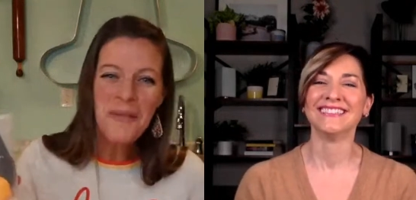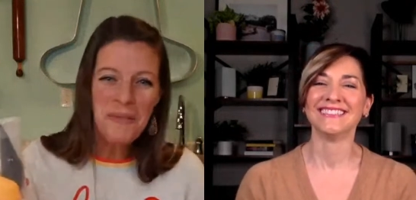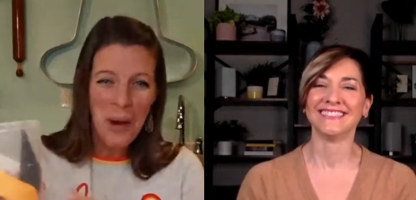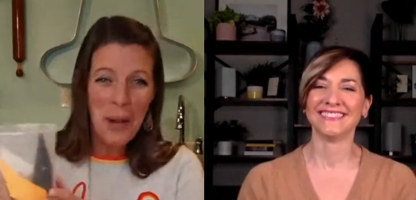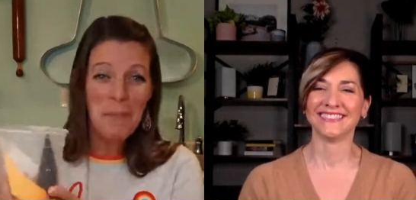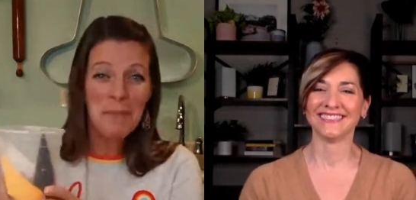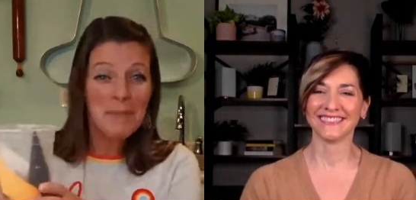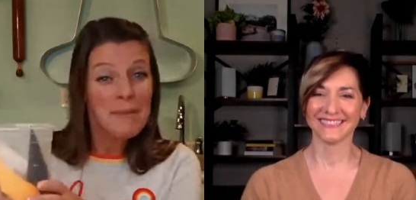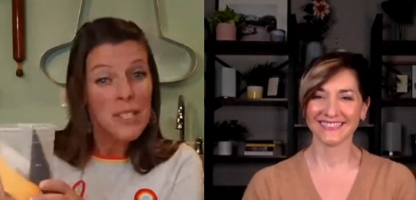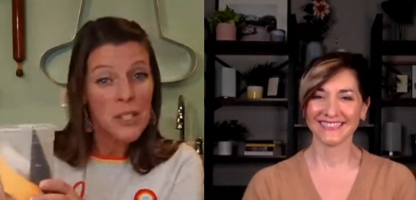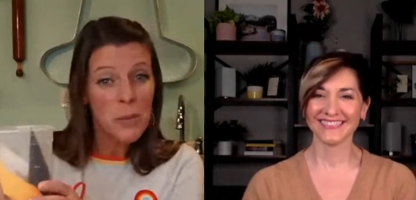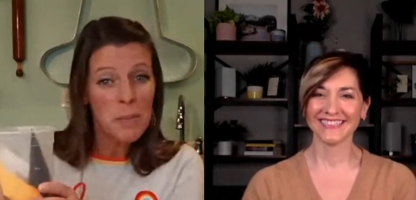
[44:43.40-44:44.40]

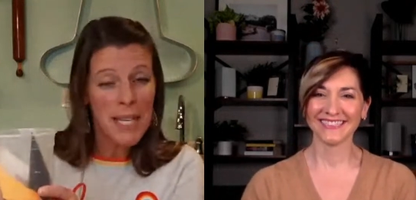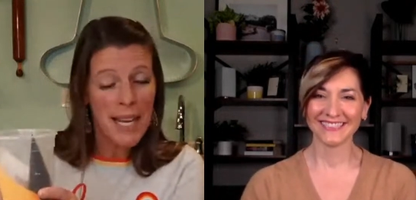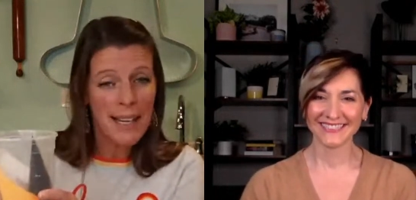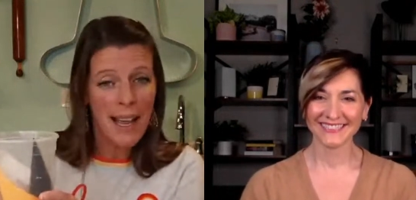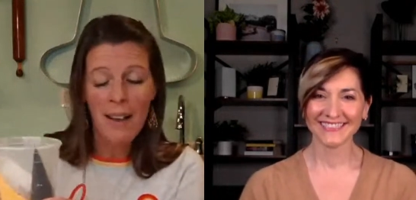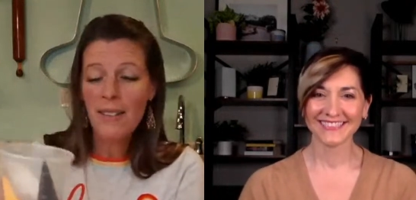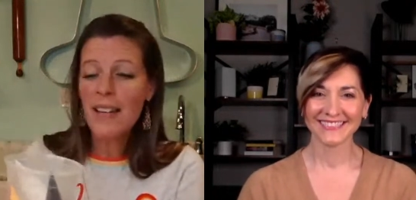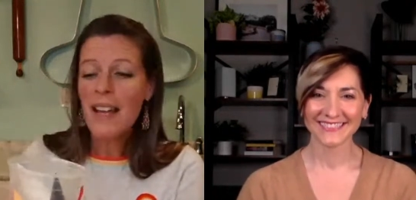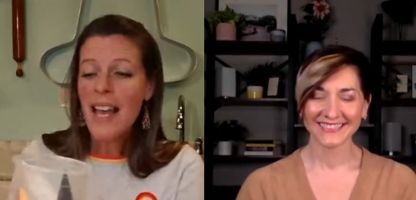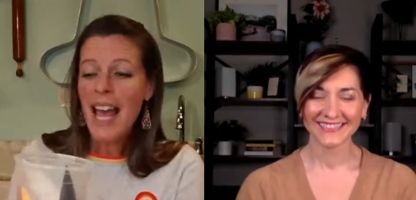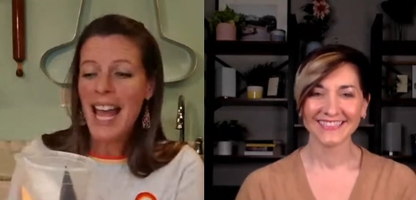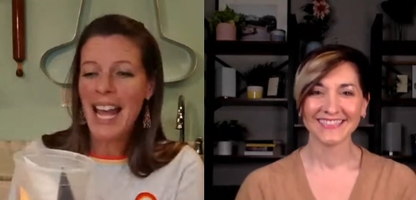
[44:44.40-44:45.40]
Speaker 1: from soup takeout,
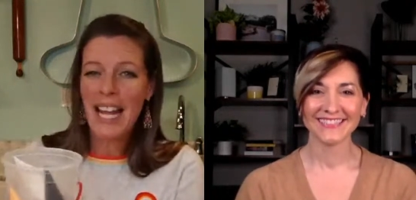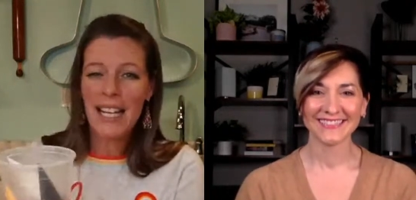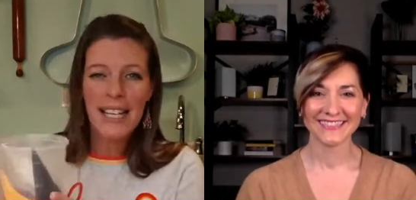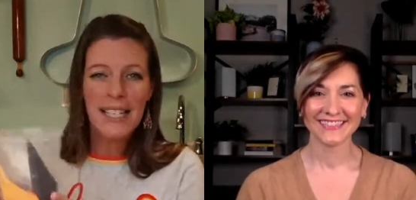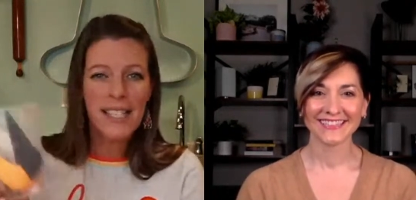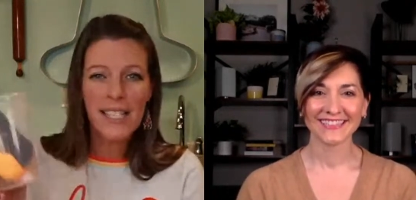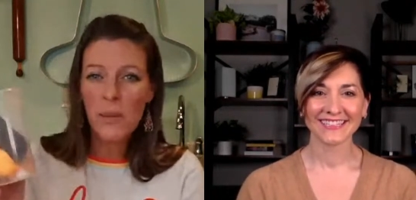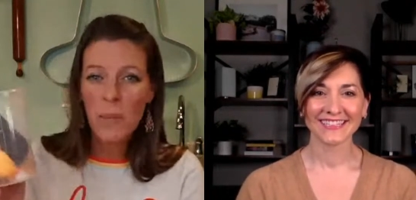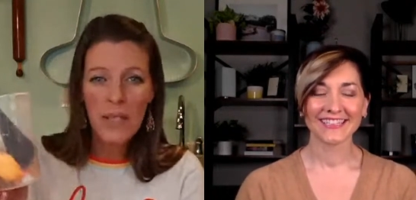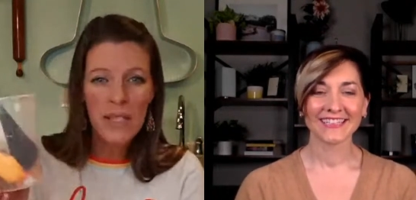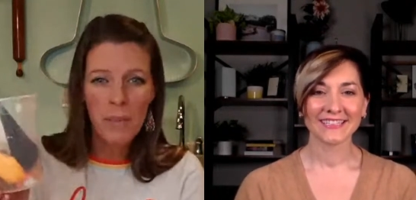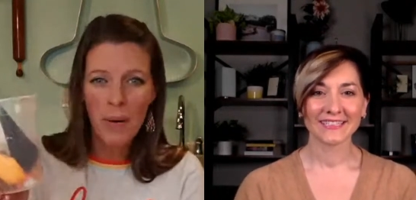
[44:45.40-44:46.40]
and it
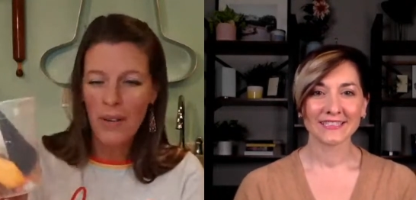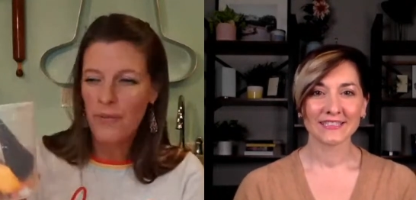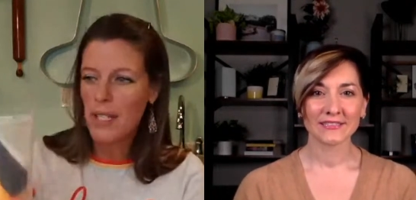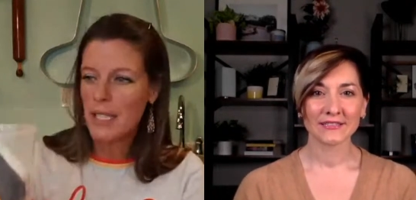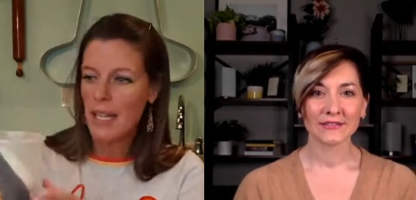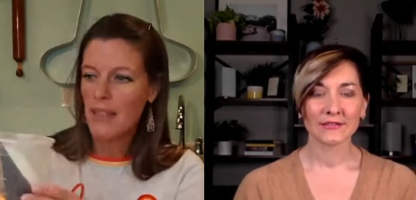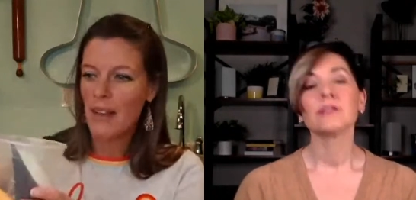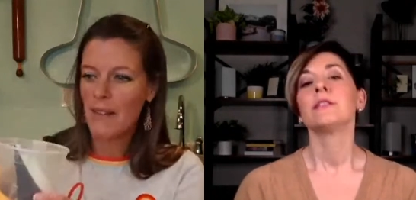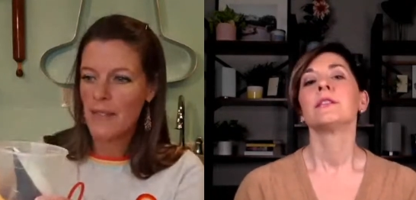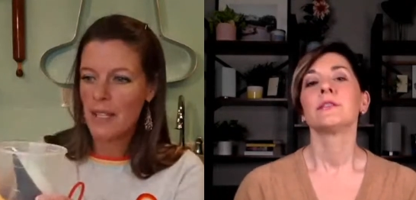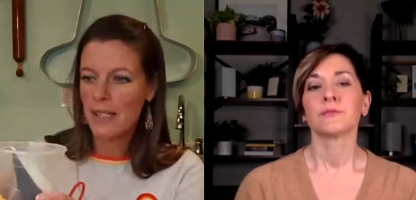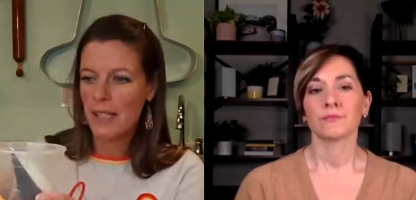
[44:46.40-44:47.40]
just works perfect. I
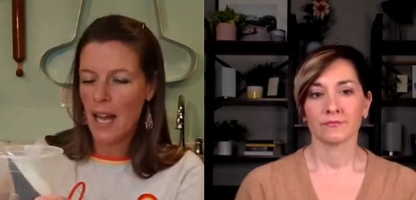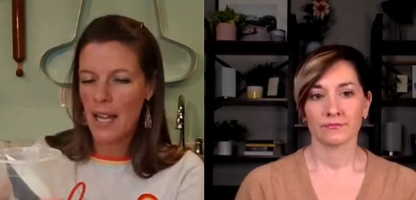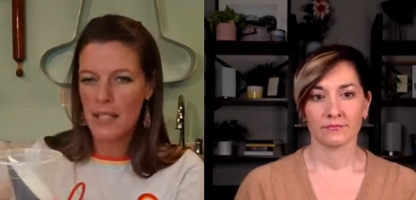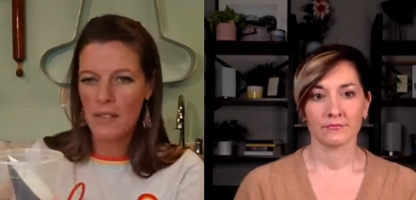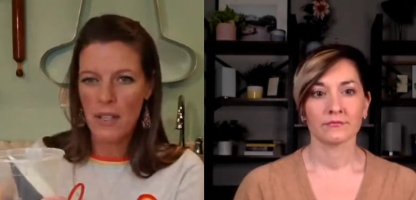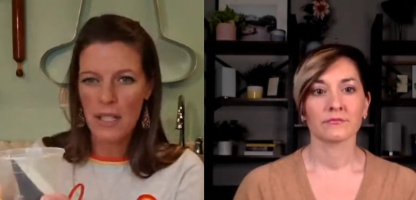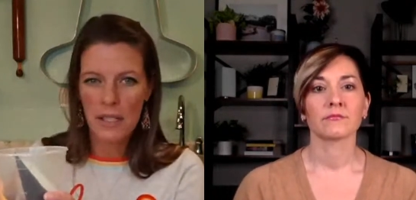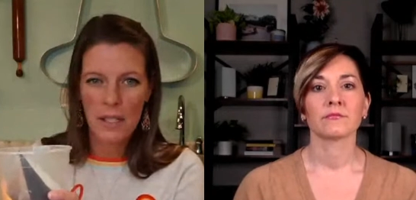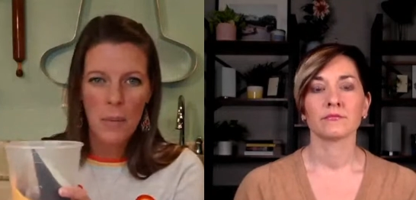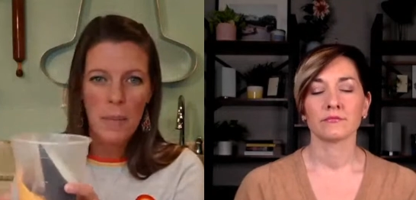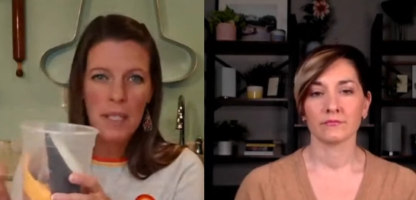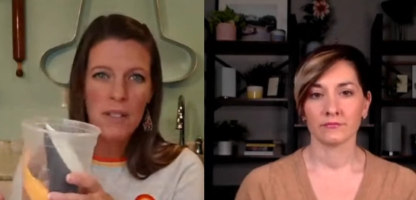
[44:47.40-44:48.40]
love the size of it.
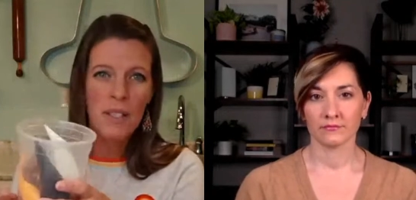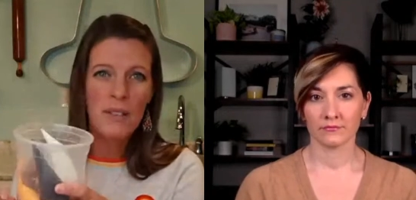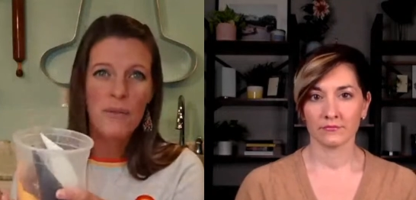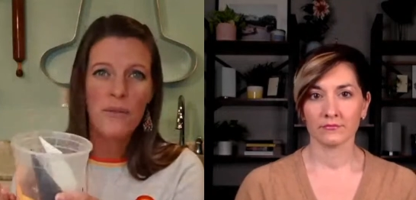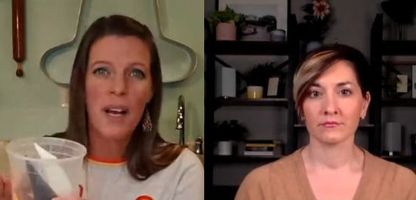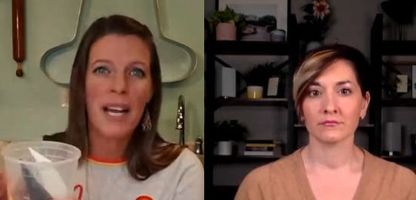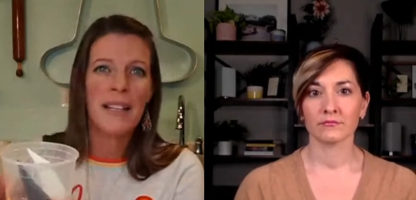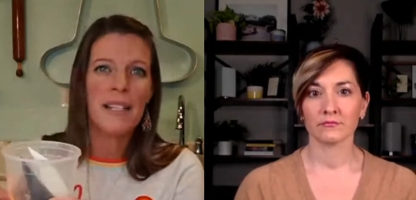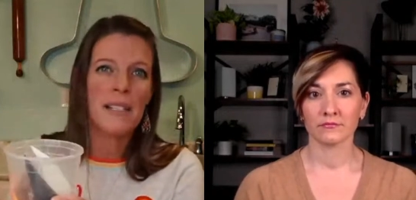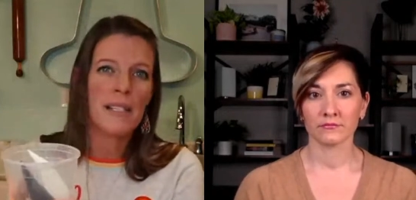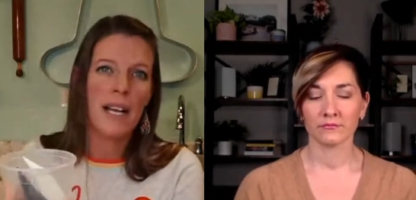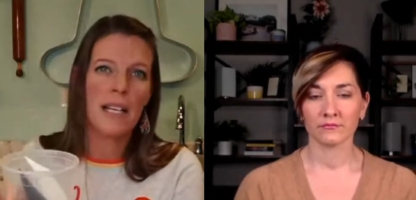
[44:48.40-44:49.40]
So, but you can
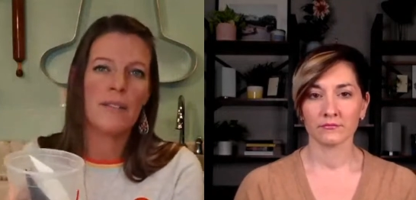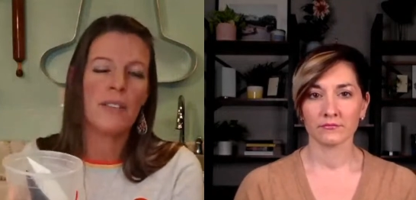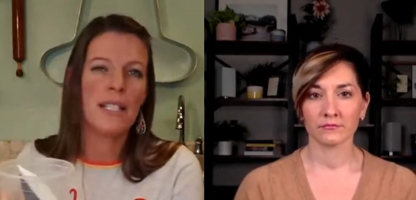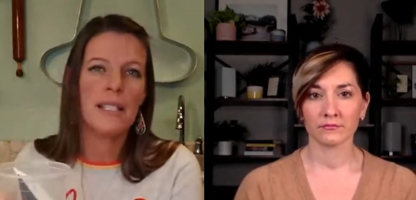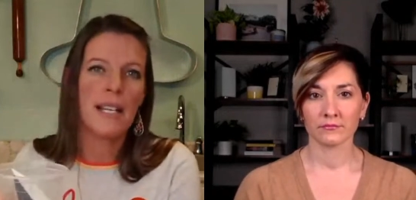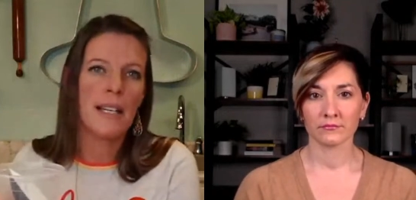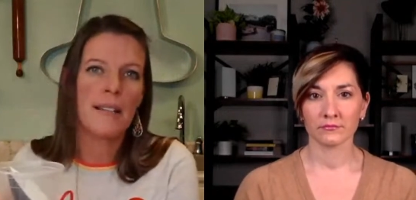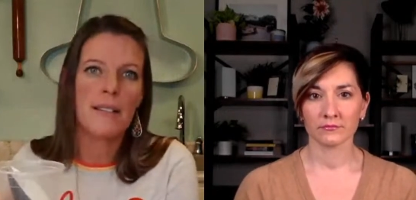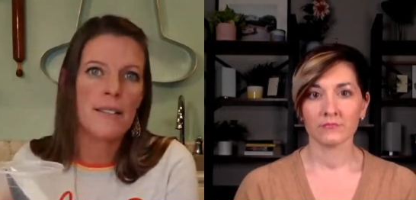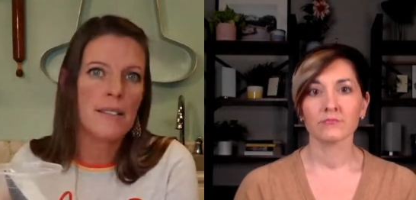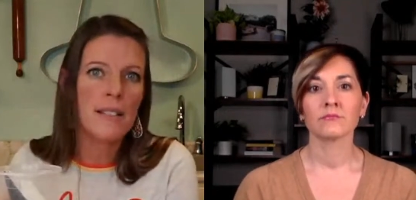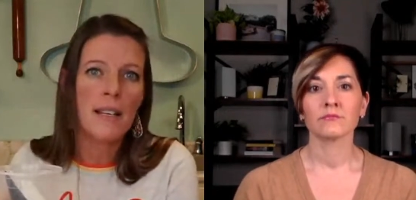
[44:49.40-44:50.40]
find these kind of
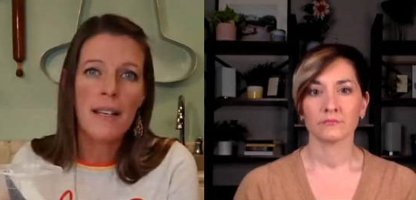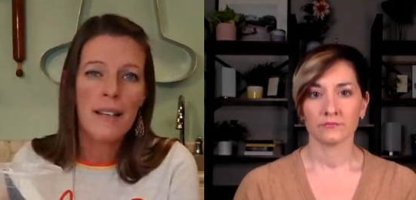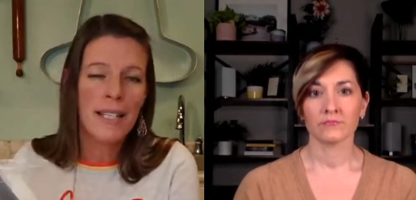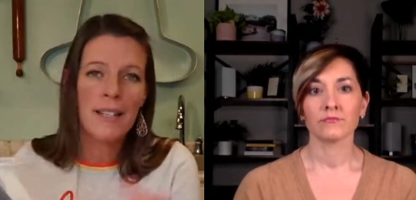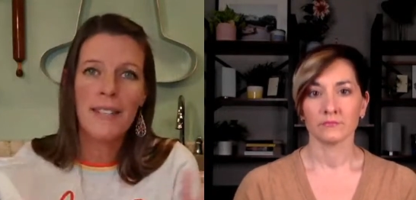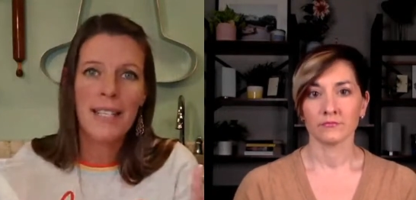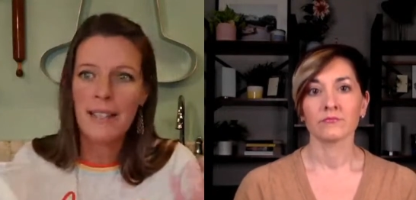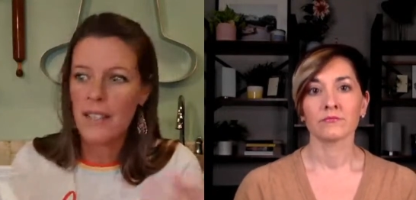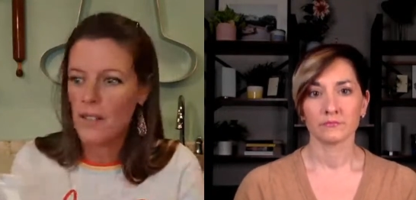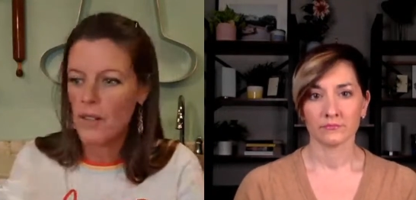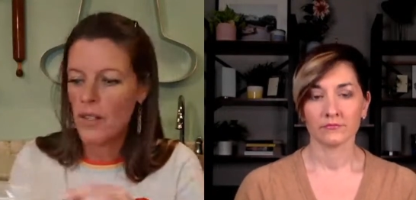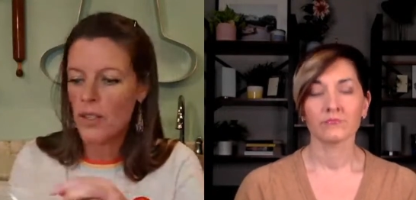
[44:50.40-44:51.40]
containers even at
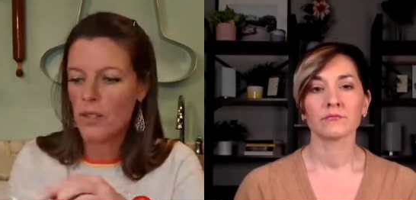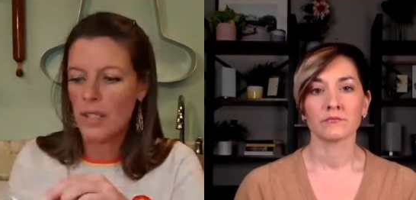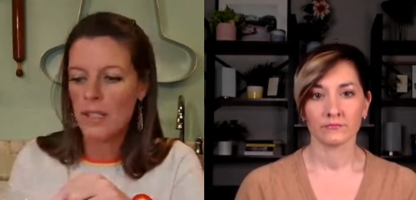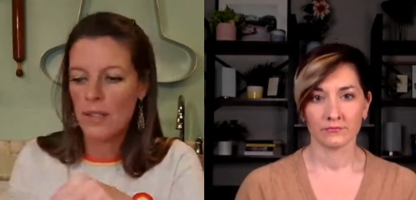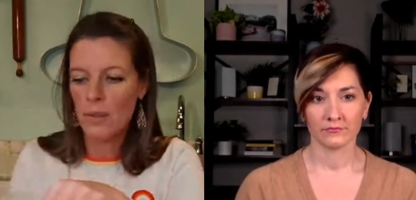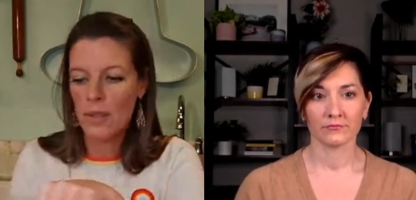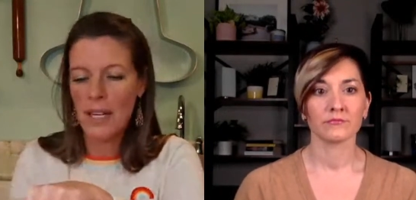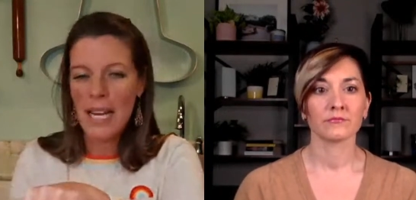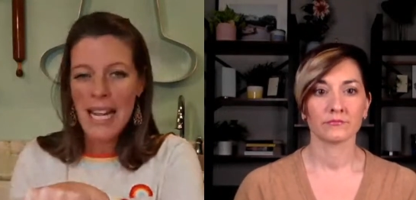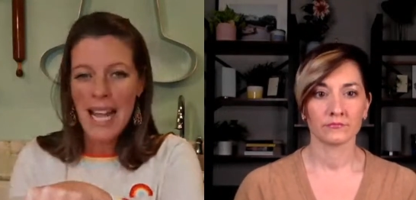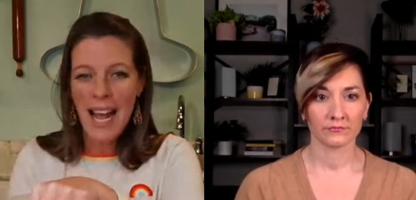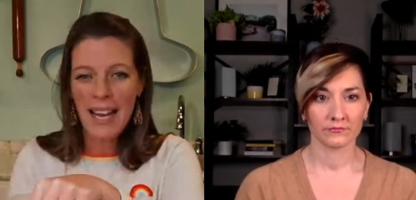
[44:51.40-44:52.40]
the grocery store.